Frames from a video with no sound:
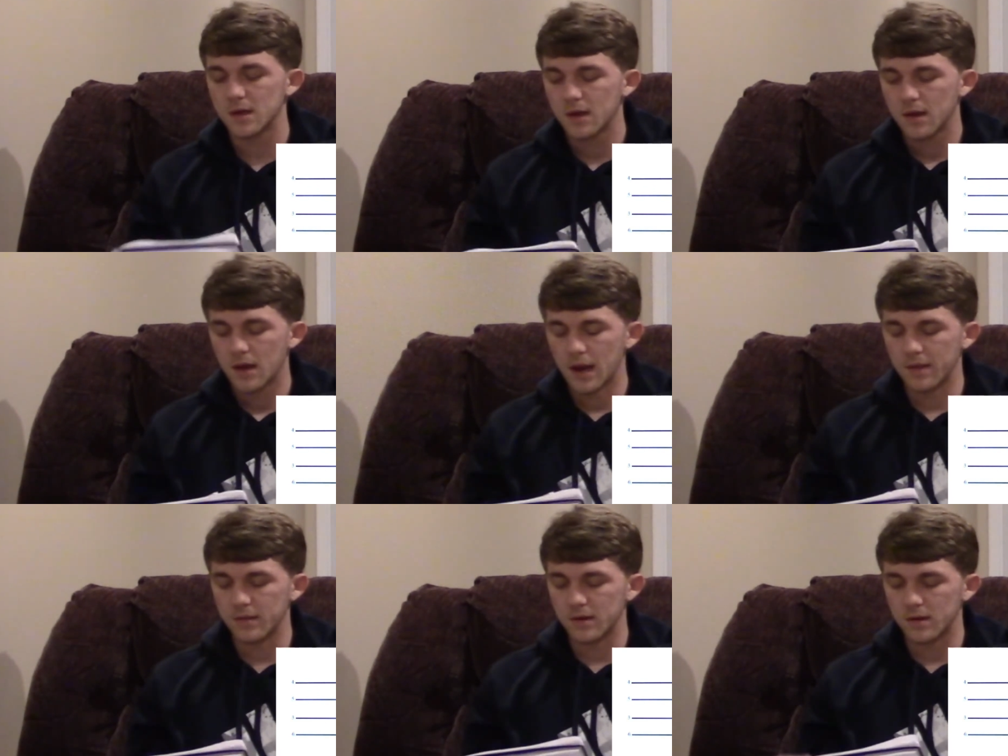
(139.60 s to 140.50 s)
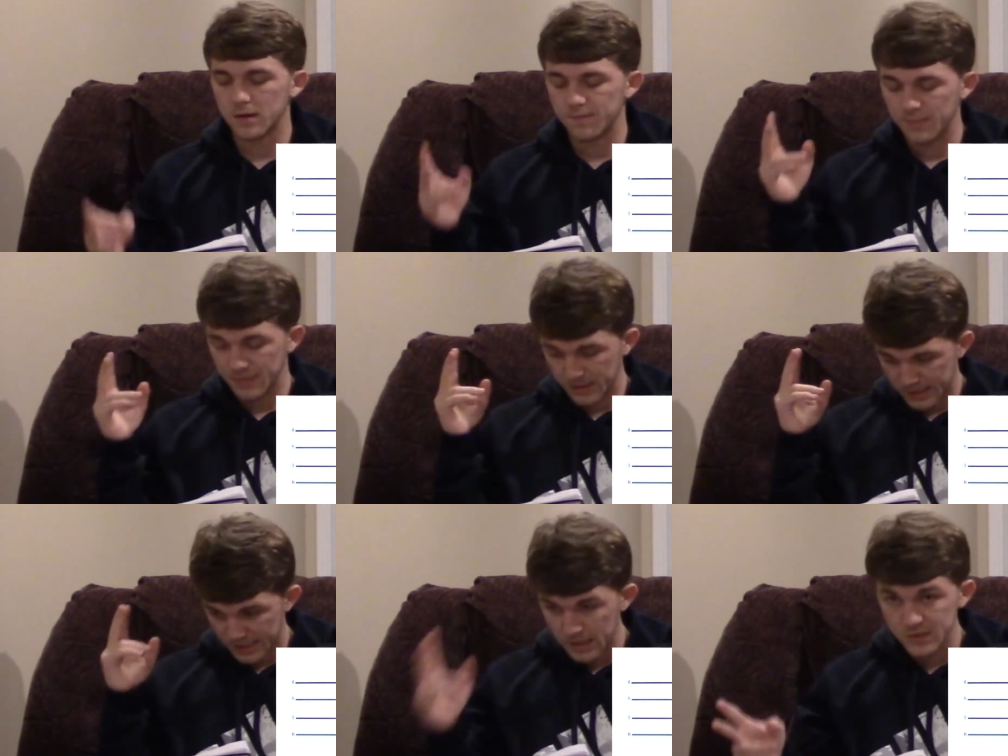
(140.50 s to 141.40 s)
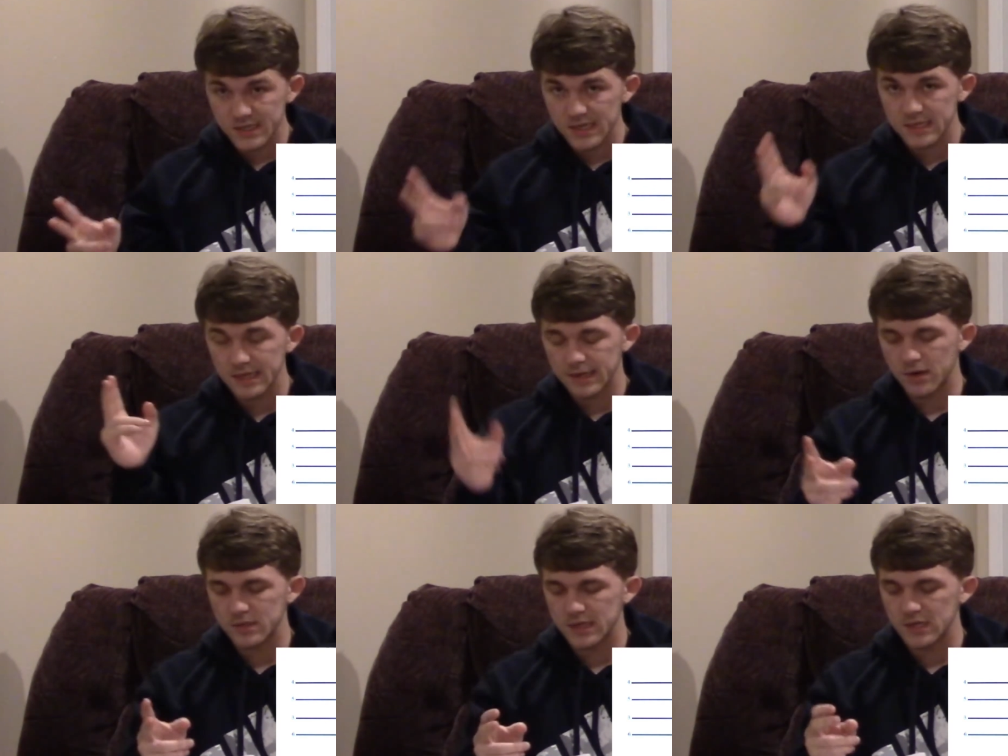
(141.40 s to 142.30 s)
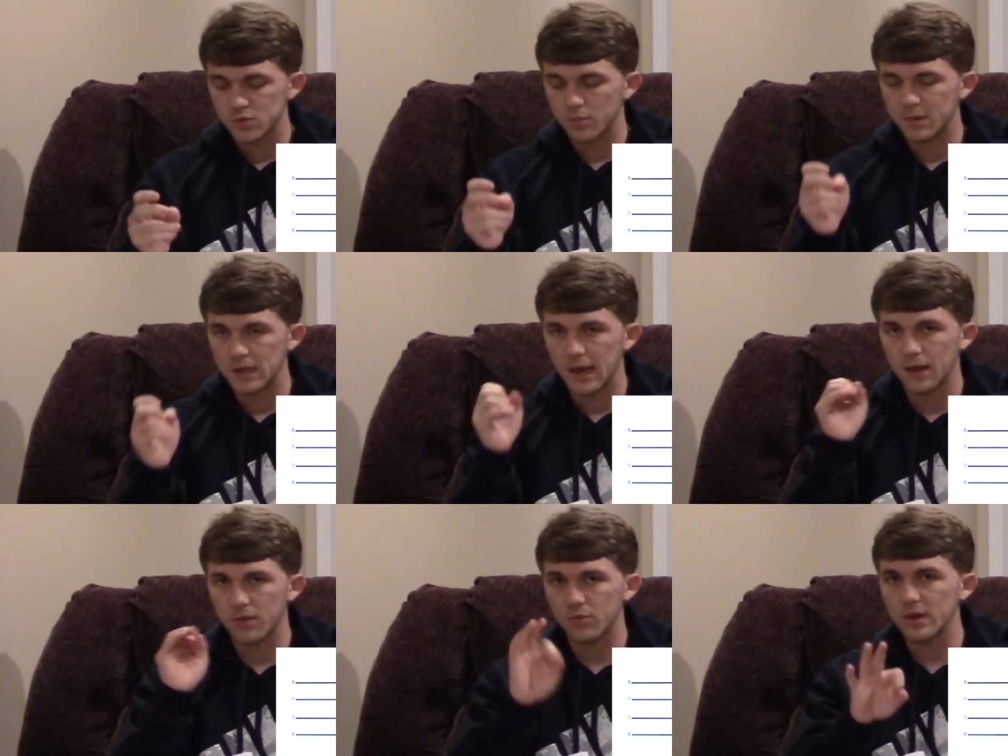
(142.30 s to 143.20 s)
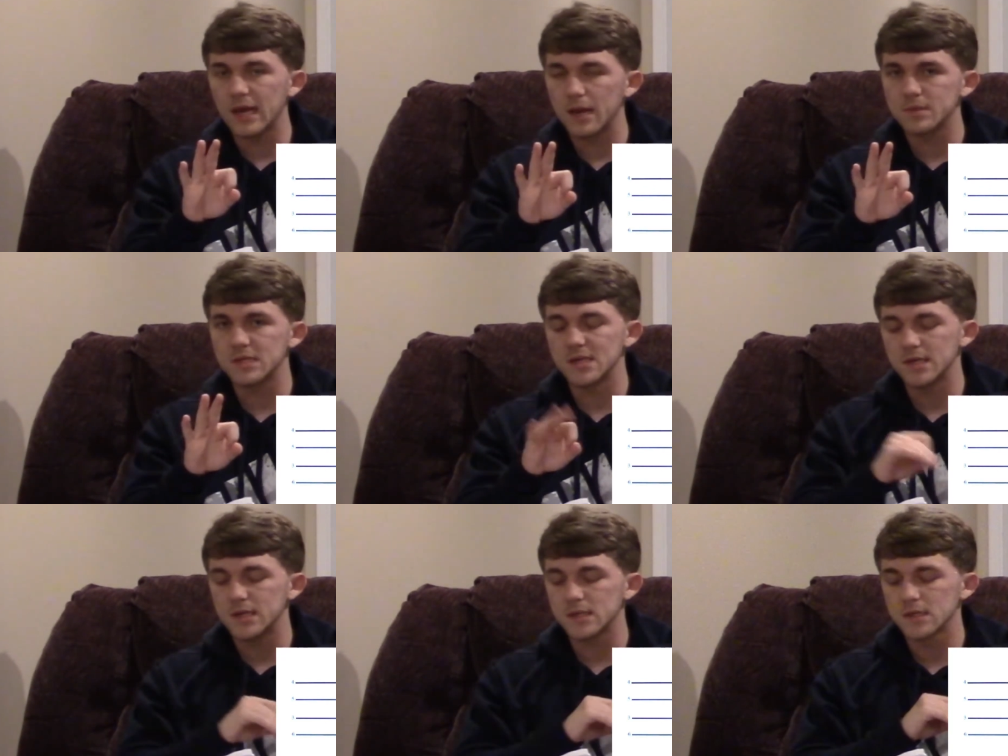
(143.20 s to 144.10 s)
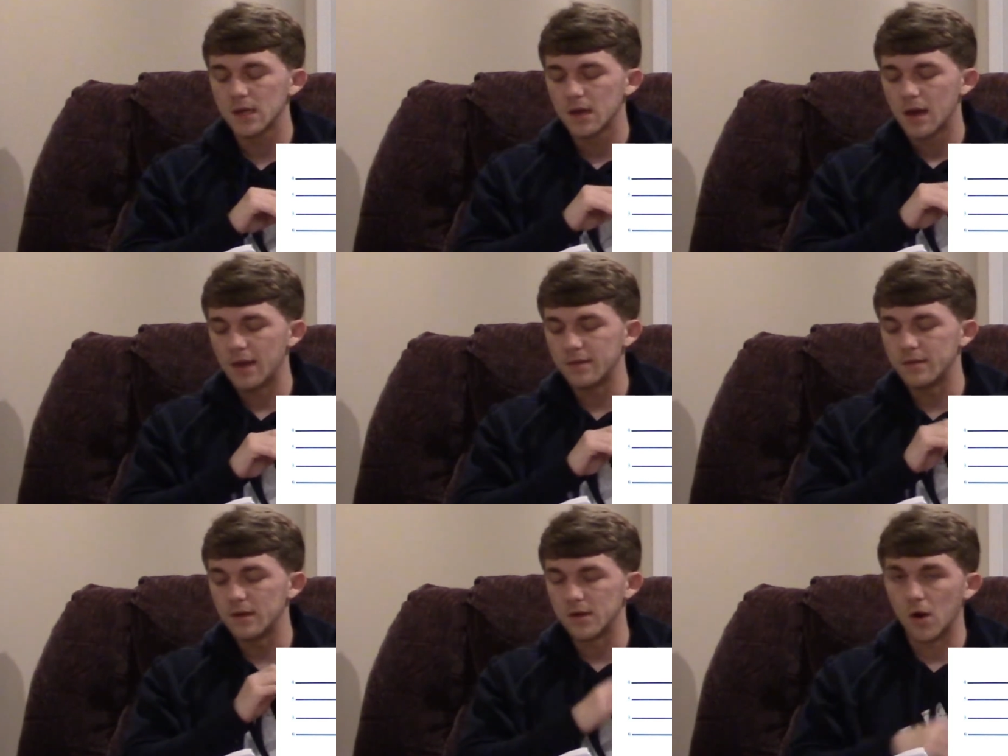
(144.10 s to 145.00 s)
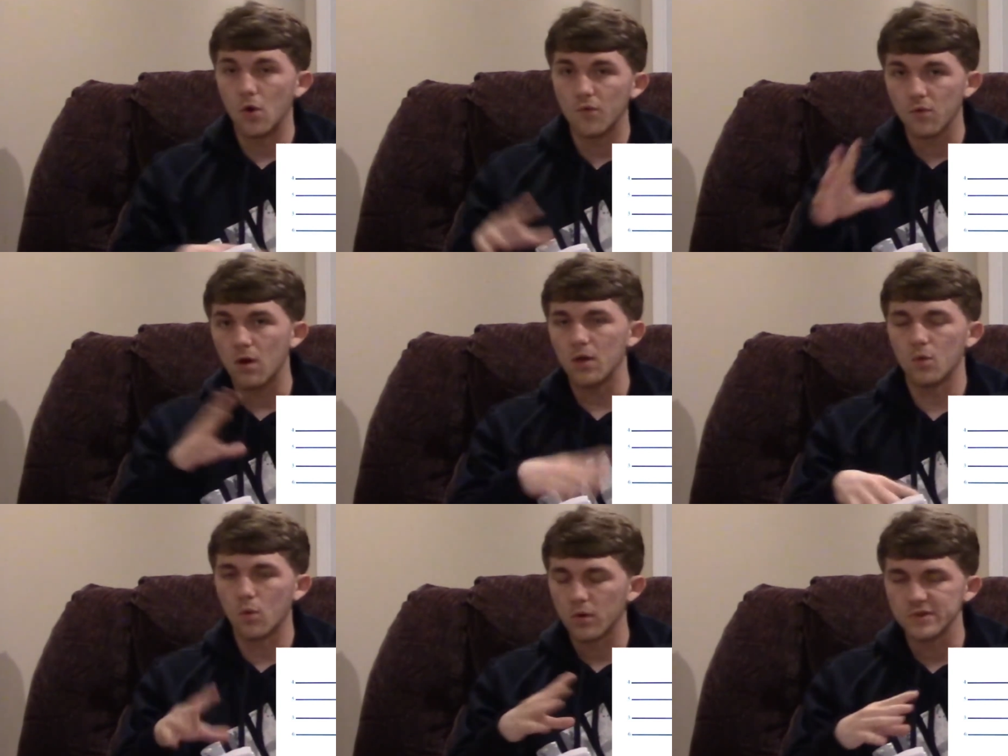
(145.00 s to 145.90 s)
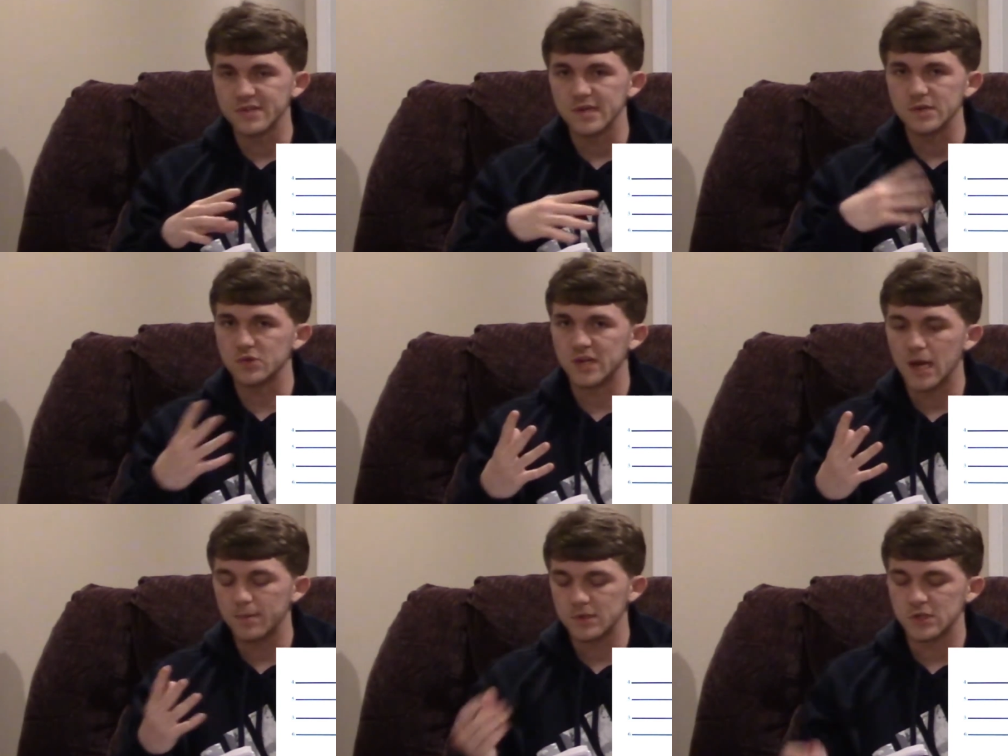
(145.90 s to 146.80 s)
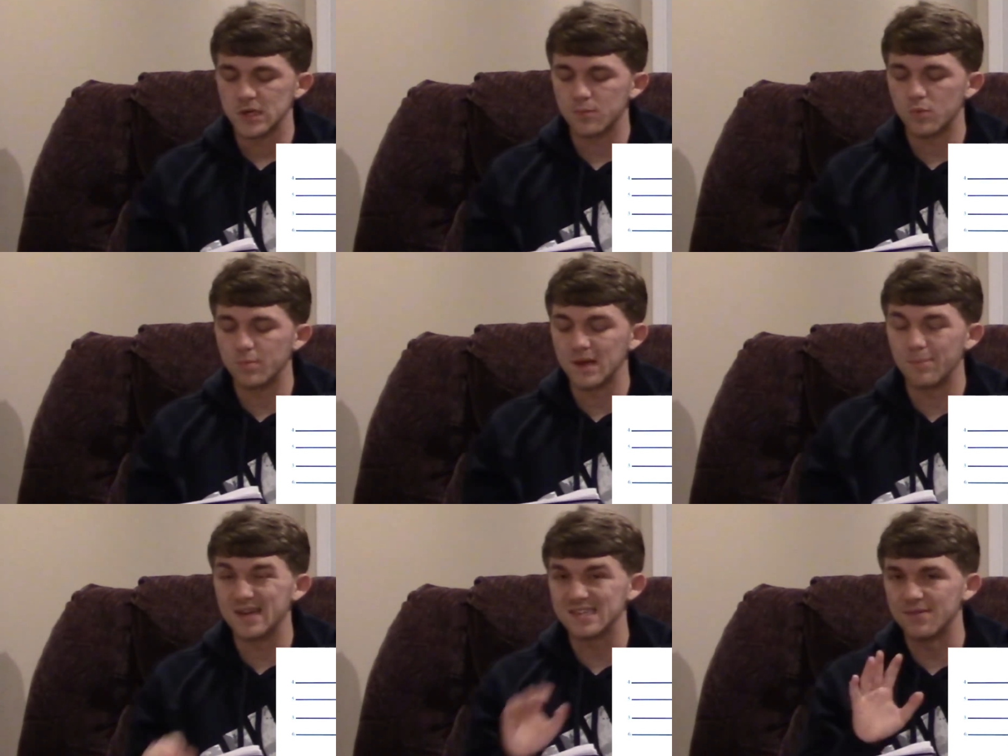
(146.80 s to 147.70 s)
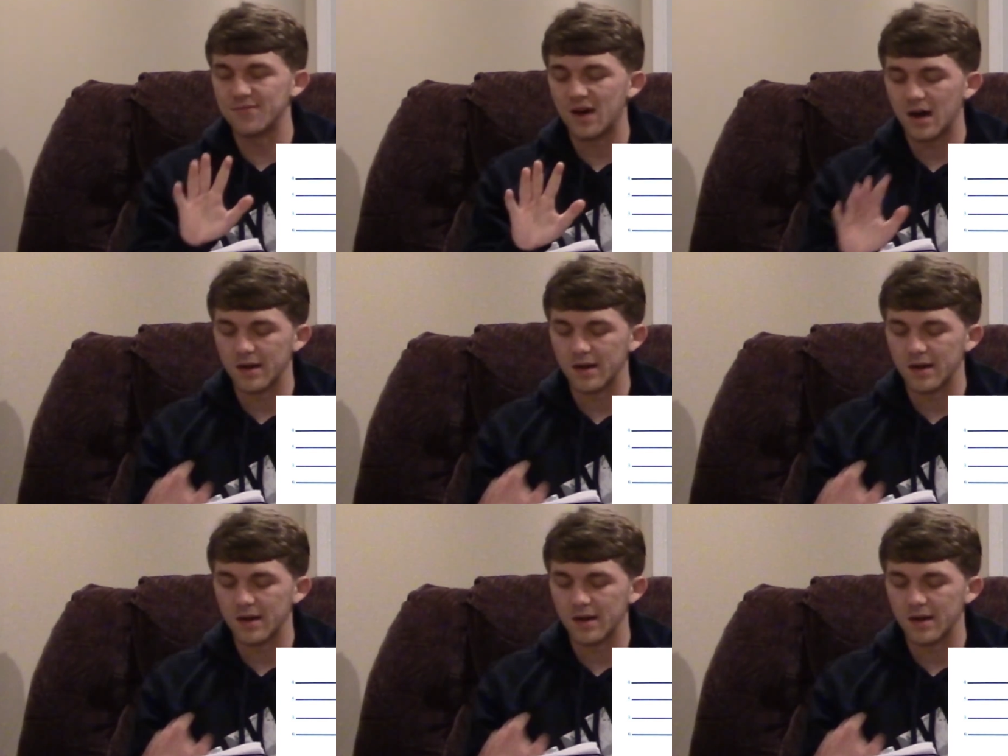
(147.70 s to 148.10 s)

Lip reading: And the NLCS and the NLDS will be a 3-game series, and the World Series or Championship will be a best of 5.